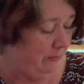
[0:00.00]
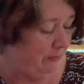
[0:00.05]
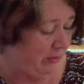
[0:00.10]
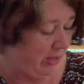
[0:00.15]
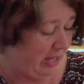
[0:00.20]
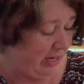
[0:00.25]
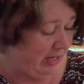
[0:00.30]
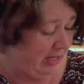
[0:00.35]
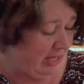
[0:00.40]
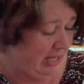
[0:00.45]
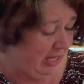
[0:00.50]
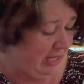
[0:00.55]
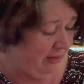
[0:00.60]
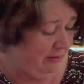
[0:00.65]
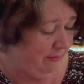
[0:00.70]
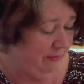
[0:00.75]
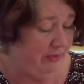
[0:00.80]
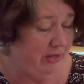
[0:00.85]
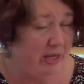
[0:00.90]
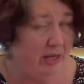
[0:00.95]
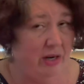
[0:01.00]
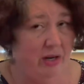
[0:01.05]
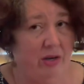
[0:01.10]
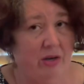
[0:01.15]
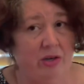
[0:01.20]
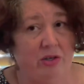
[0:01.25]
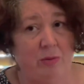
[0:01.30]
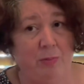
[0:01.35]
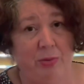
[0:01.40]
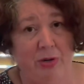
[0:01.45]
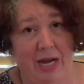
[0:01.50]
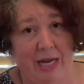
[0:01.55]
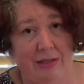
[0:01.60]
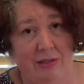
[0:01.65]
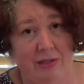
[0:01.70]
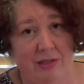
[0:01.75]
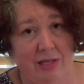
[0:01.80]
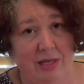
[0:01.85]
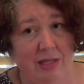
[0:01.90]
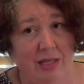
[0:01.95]
And again, they're going to go to
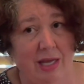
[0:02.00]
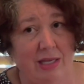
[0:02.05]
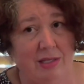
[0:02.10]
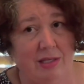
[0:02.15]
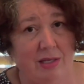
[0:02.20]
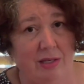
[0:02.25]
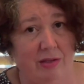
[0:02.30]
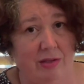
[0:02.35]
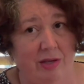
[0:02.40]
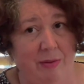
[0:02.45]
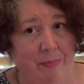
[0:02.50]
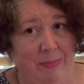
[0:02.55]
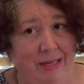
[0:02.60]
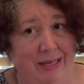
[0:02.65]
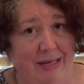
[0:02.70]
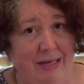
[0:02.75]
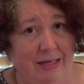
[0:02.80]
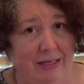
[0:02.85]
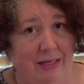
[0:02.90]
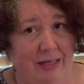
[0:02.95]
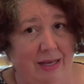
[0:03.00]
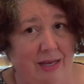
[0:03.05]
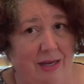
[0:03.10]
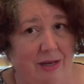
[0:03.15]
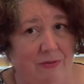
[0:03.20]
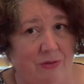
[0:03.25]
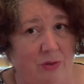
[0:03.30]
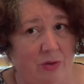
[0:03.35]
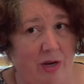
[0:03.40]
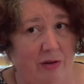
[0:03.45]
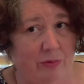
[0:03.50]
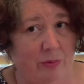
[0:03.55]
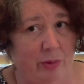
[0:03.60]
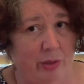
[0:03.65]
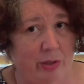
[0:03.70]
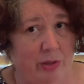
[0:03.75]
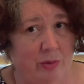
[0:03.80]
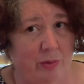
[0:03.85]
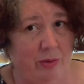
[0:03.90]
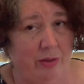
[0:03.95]
practicing that skill immediately after I've
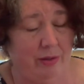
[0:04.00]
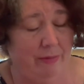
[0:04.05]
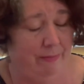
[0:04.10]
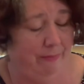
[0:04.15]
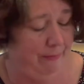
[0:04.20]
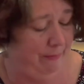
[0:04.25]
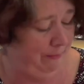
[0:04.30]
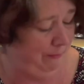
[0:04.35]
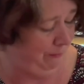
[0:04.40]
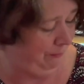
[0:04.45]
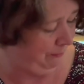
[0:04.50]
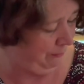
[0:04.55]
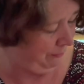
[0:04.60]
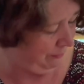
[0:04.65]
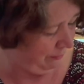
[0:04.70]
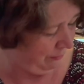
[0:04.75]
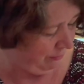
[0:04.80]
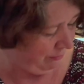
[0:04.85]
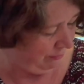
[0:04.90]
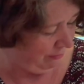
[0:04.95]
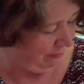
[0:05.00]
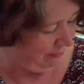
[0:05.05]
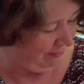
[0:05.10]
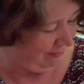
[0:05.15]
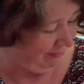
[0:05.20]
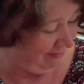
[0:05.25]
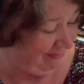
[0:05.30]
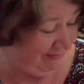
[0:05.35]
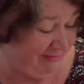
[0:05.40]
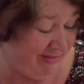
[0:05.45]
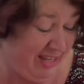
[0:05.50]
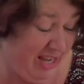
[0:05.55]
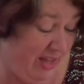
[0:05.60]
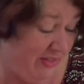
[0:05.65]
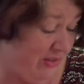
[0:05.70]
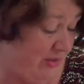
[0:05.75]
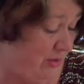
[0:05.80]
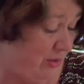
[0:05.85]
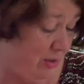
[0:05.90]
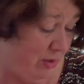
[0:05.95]
worked with them. The
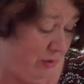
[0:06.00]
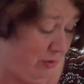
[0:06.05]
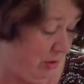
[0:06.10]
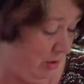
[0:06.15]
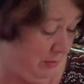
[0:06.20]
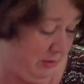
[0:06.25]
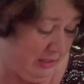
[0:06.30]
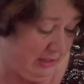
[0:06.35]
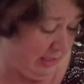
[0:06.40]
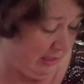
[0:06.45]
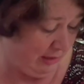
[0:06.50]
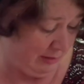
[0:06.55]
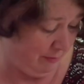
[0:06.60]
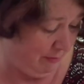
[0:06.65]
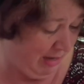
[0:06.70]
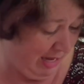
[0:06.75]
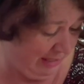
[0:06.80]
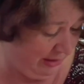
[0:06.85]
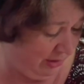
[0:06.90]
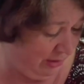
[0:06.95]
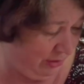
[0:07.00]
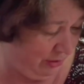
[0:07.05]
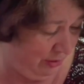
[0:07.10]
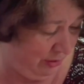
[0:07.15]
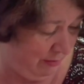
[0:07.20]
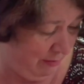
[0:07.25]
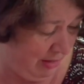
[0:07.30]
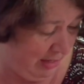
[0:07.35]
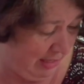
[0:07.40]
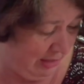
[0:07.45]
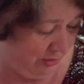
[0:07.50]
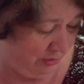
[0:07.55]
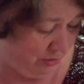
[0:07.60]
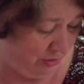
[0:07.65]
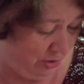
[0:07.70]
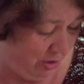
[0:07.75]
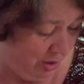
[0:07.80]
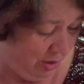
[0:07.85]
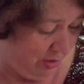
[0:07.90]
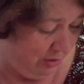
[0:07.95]
other 2 groups, it doesn't matter too
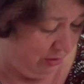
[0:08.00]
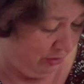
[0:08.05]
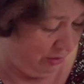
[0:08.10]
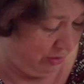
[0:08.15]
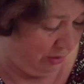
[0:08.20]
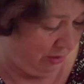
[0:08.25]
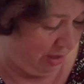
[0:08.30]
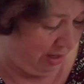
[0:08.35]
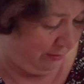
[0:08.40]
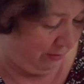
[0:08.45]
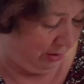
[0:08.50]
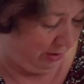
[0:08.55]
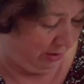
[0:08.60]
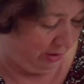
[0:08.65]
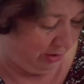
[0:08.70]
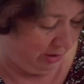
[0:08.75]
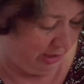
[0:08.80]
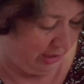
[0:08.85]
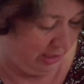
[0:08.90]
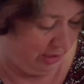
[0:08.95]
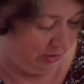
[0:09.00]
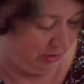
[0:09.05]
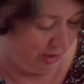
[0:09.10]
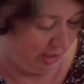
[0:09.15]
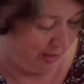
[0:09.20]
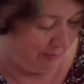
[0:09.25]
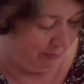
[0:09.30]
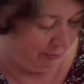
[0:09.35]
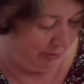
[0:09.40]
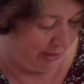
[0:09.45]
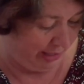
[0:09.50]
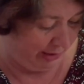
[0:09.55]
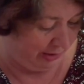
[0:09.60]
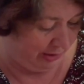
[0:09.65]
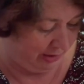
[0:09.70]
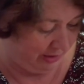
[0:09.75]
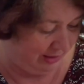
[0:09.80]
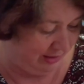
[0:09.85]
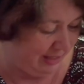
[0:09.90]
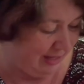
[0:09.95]
much. So I'm going to go teacher and
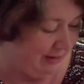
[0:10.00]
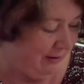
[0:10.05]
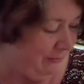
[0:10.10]
practice.